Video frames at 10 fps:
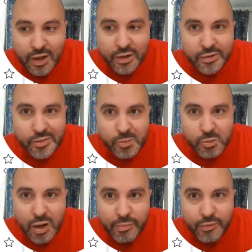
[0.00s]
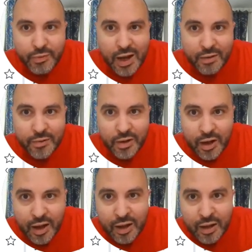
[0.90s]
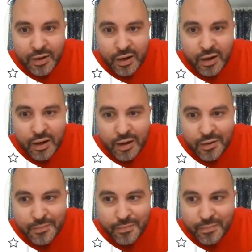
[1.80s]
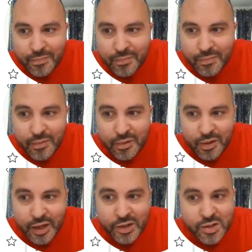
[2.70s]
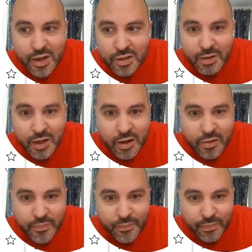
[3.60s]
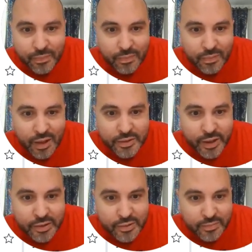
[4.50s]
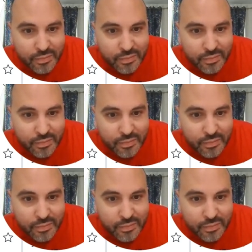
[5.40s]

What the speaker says: Like and subscribe if you haven't, and catch the next video. Thanks, guys.